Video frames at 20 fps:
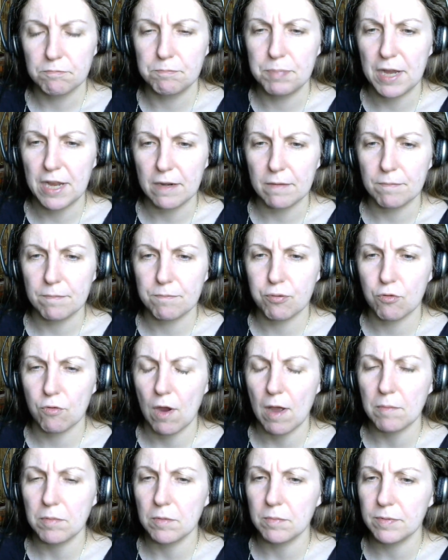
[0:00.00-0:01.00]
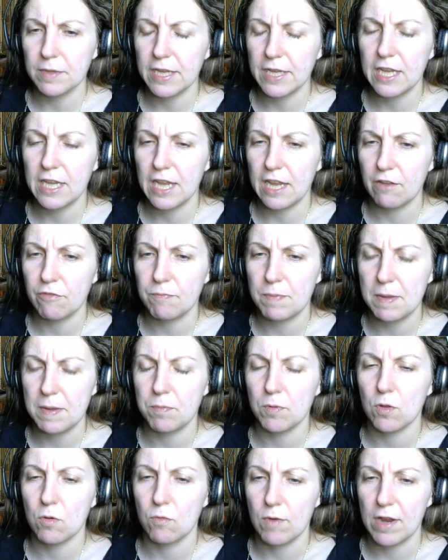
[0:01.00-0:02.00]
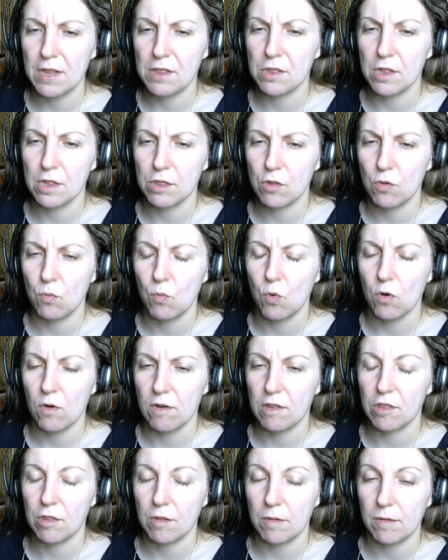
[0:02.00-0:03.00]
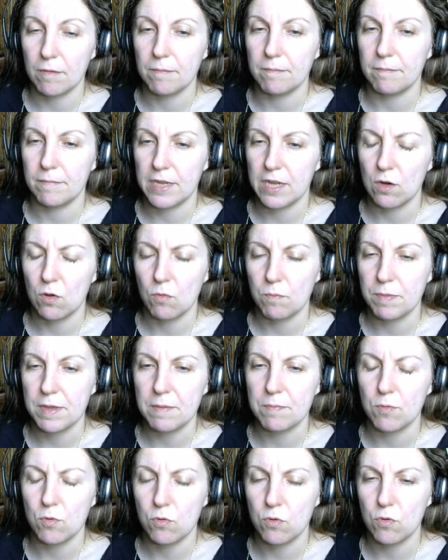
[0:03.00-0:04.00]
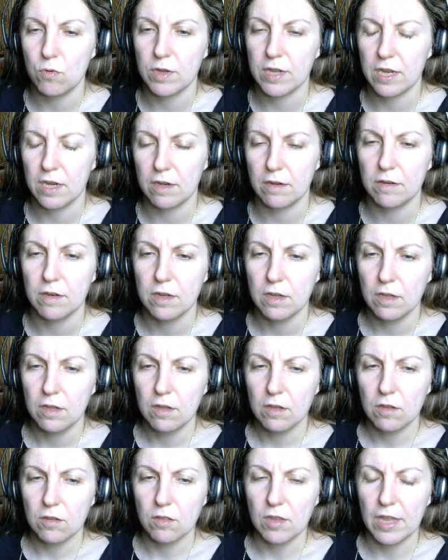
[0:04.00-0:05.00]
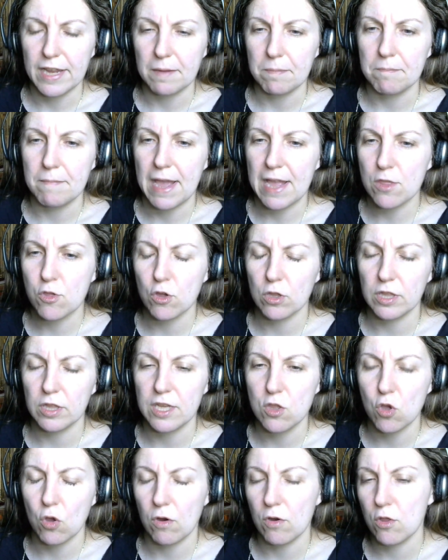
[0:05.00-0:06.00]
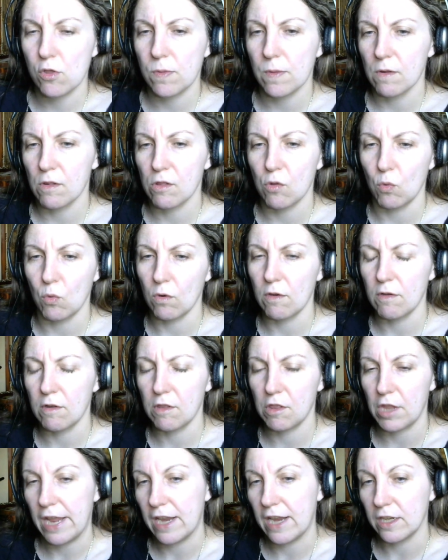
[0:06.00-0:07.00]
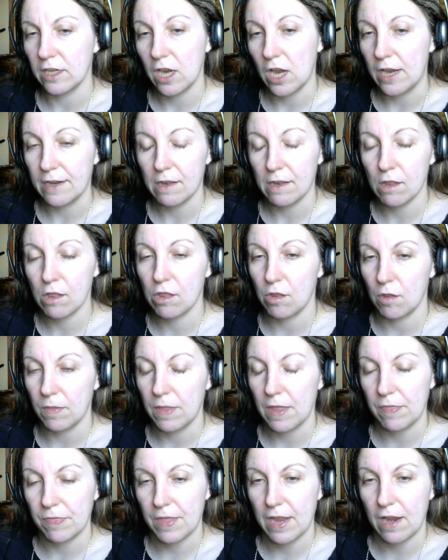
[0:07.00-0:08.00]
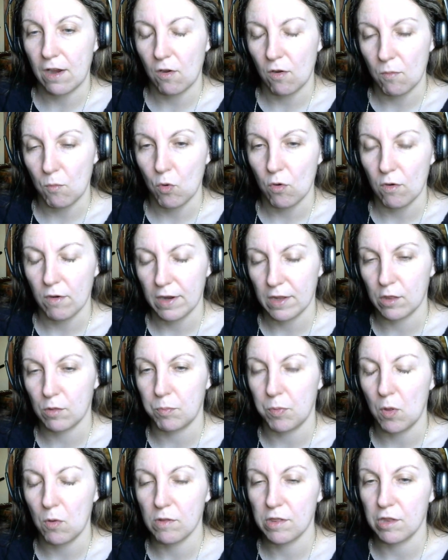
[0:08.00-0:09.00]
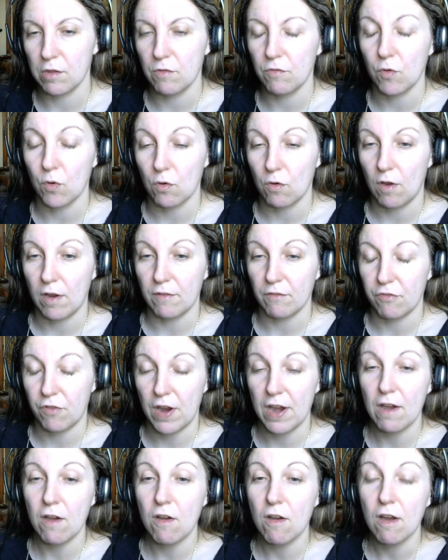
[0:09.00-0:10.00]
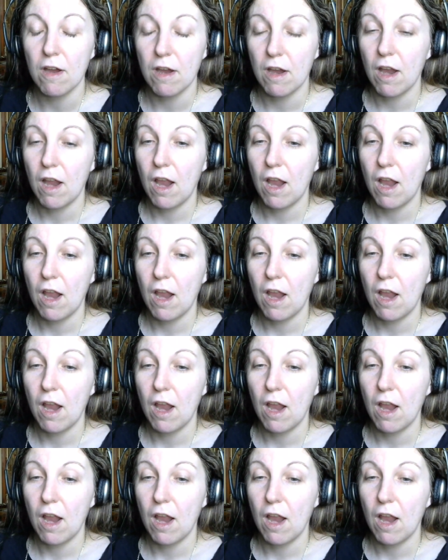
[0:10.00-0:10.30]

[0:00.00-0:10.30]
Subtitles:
but probably if people are racist towards, people who can like magically charge their swords and guns so that they are more explosive or on fire,